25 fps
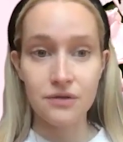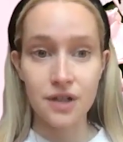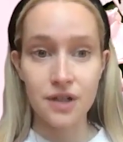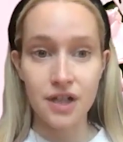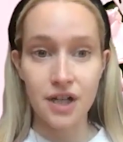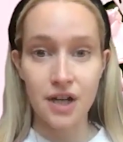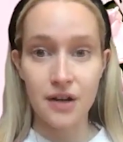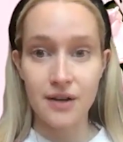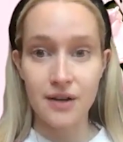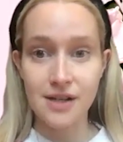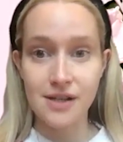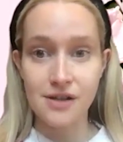
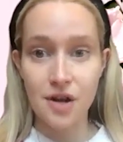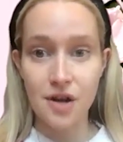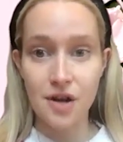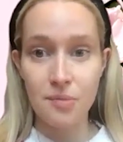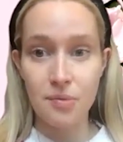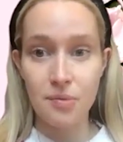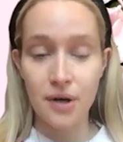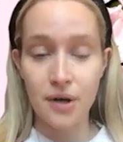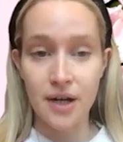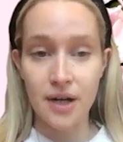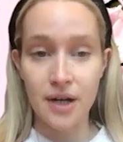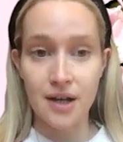It's no
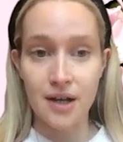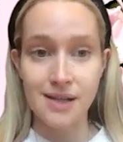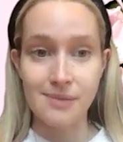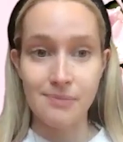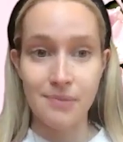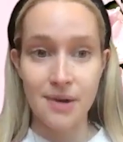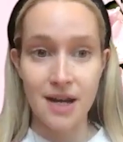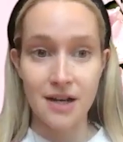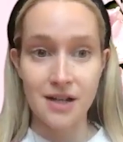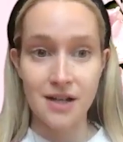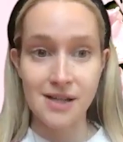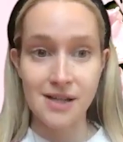point us
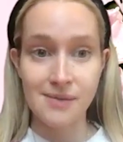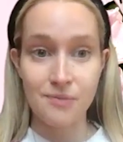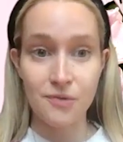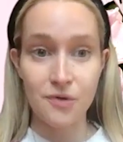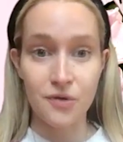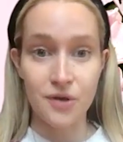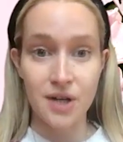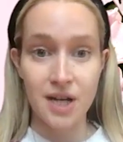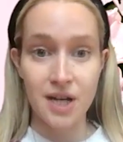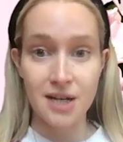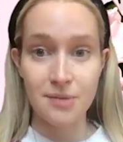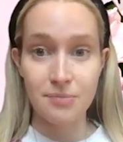being a small
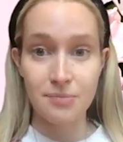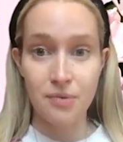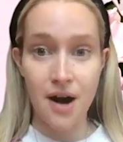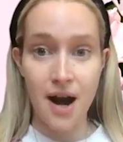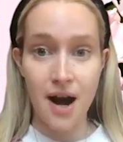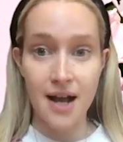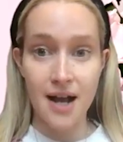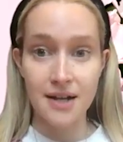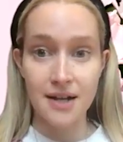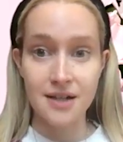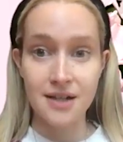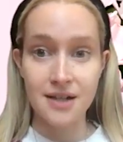niche
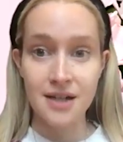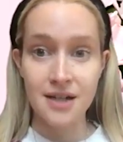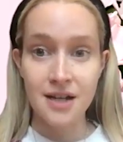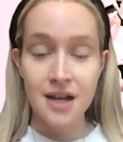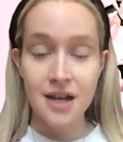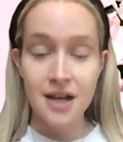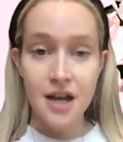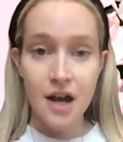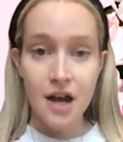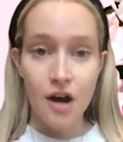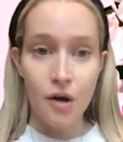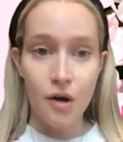brand
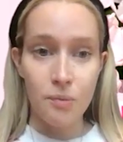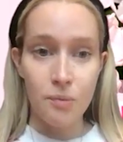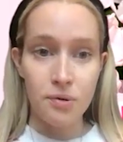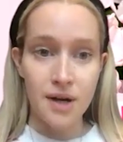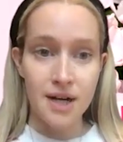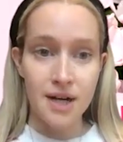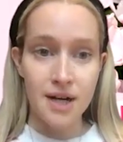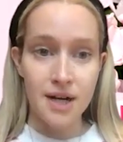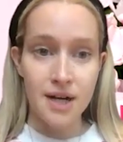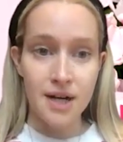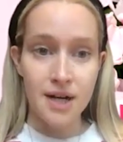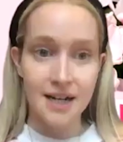
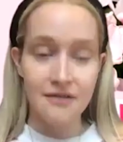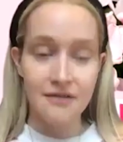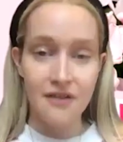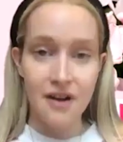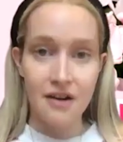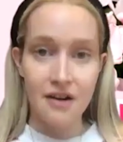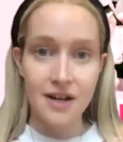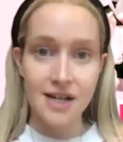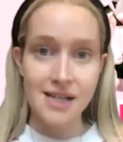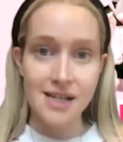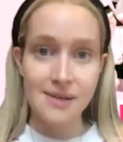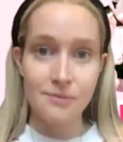operating in a
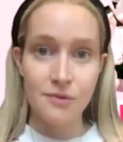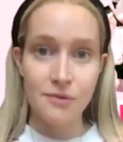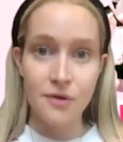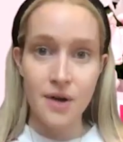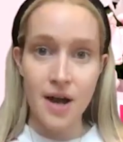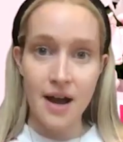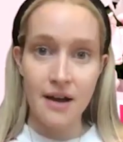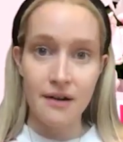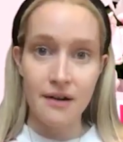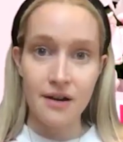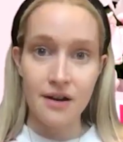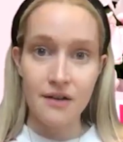very small
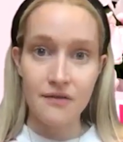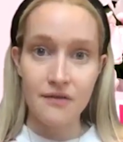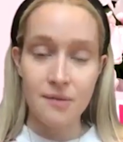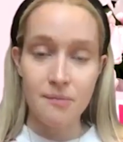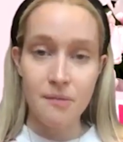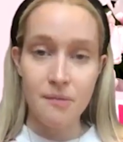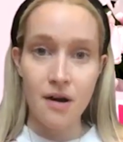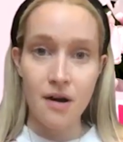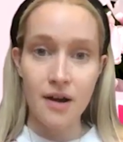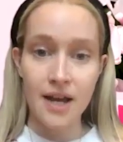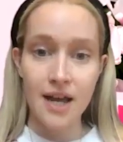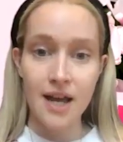area of the
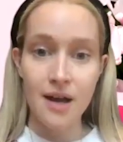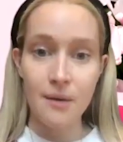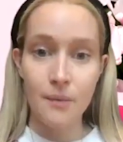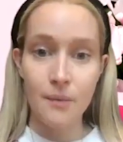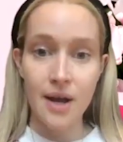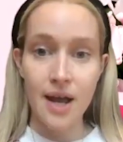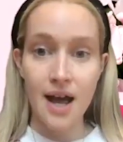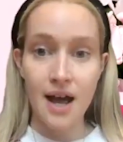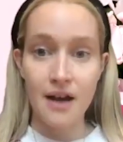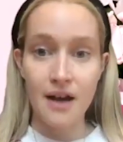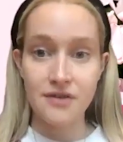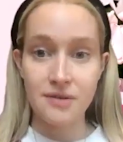market. We
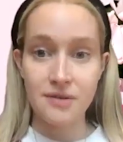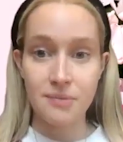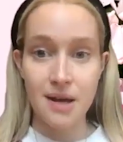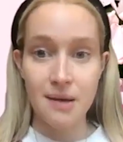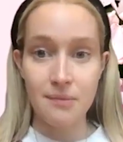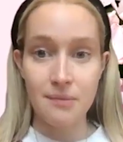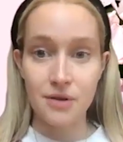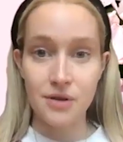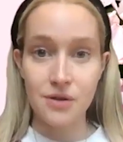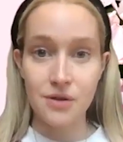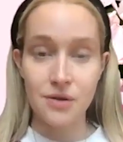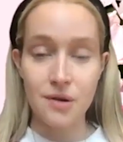have to be
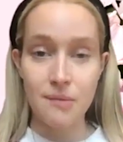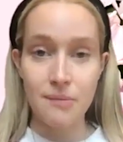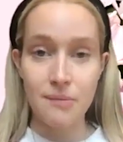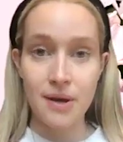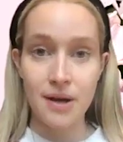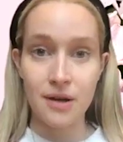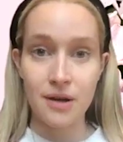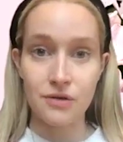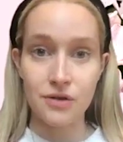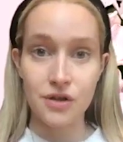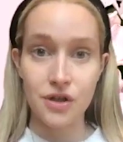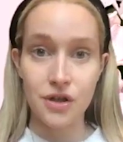able to
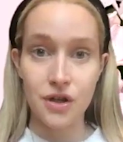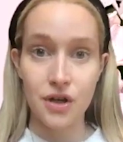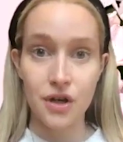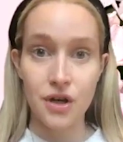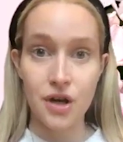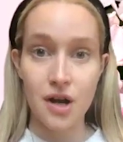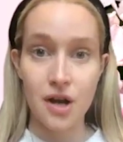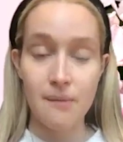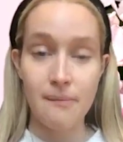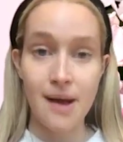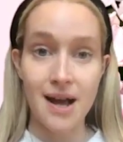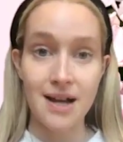appeal to
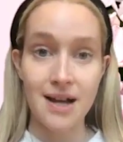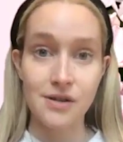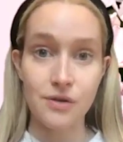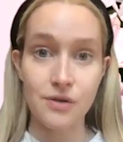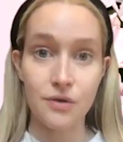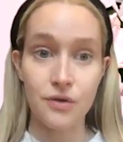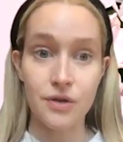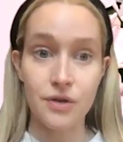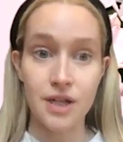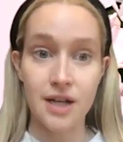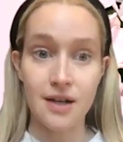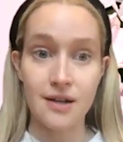a mass
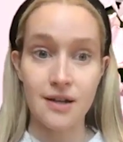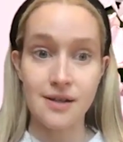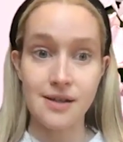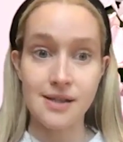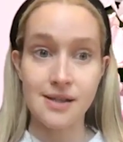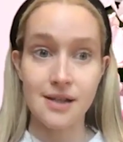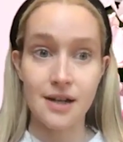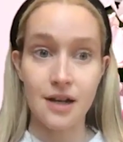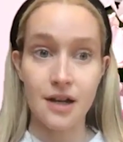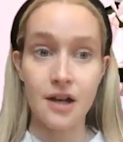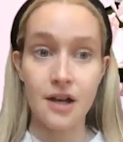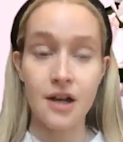audience
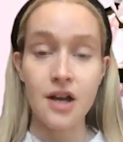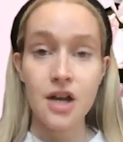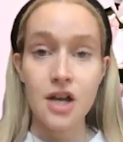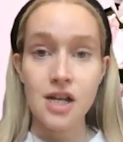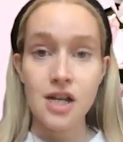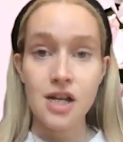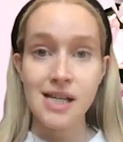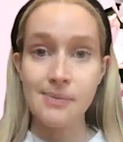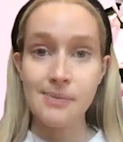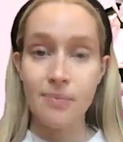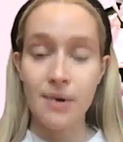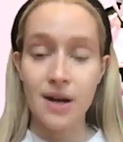to
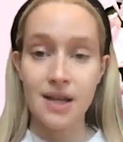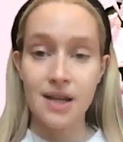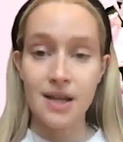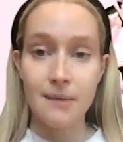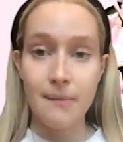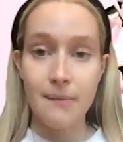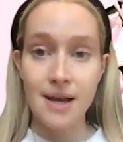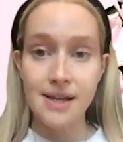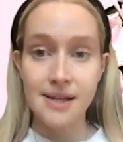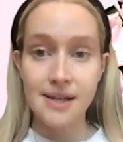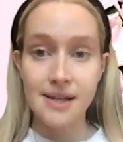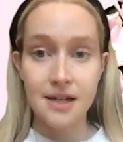spread the
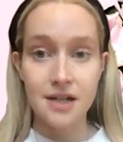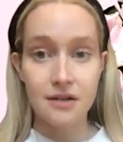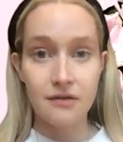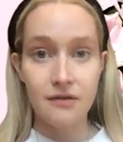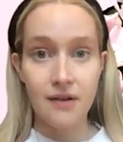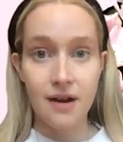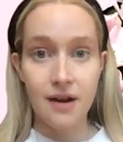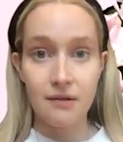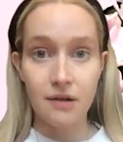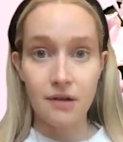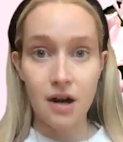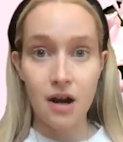message
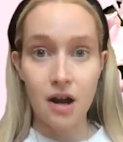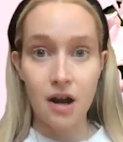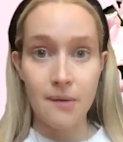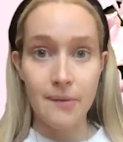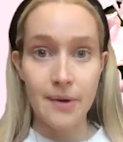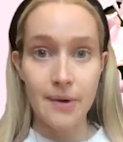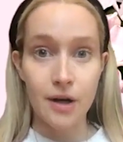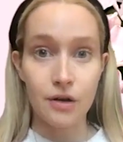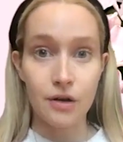around climate